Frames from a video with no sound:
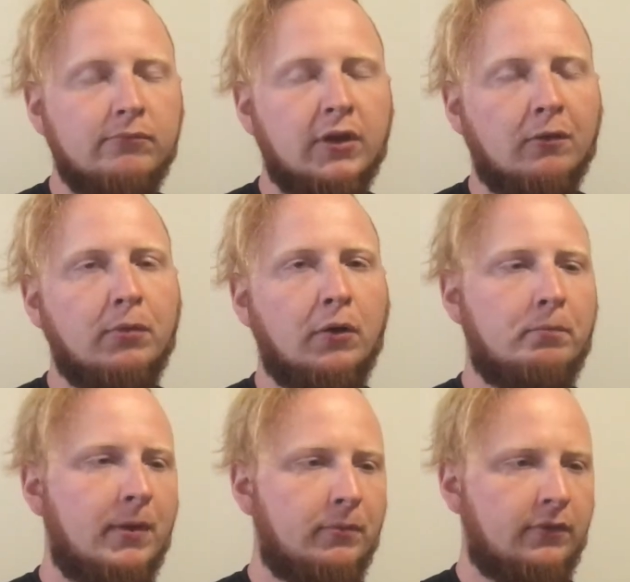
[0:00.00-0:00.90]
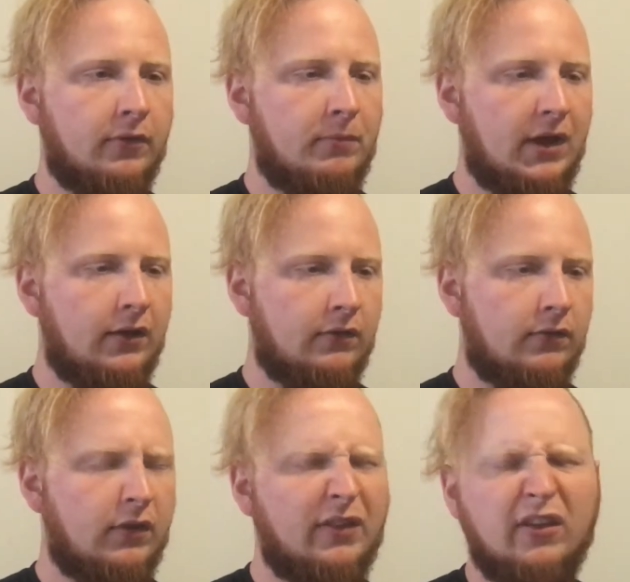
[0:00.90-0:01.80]
you know, both members of the band.
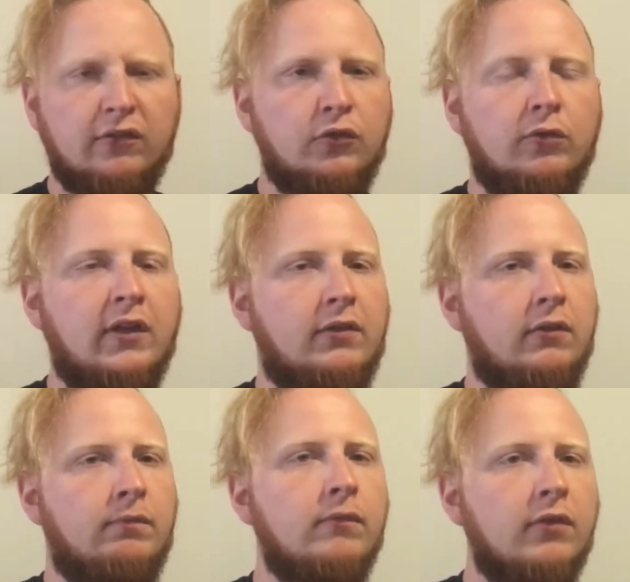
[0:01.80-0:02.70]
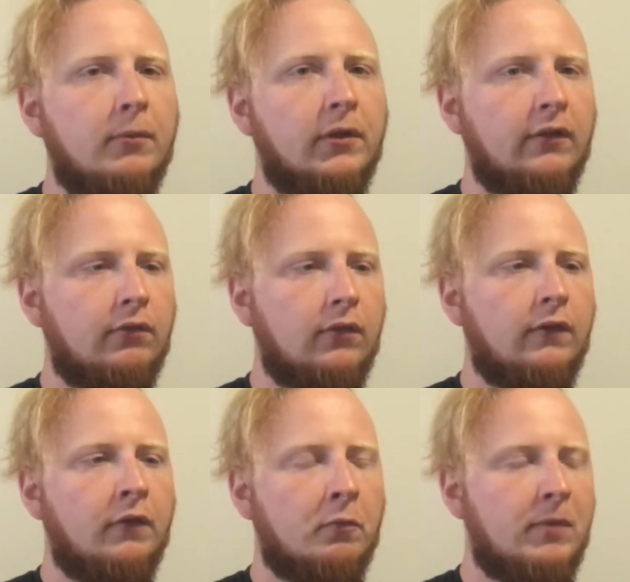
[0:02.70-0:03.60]
I think it's 2 sets of siblings
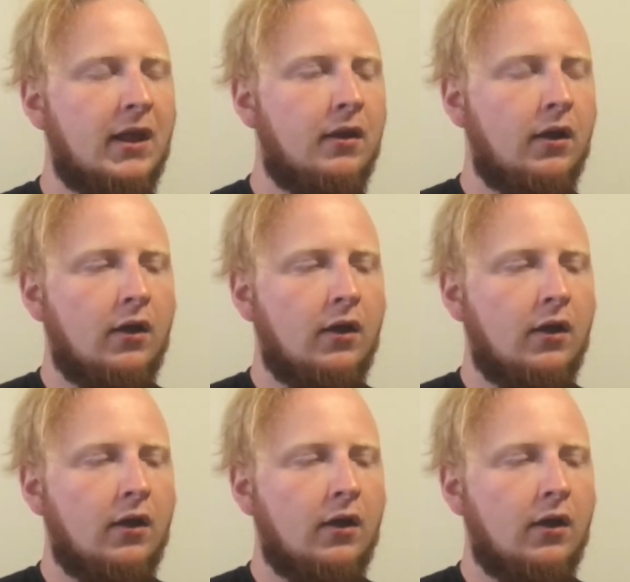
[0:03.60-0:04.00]
in this band,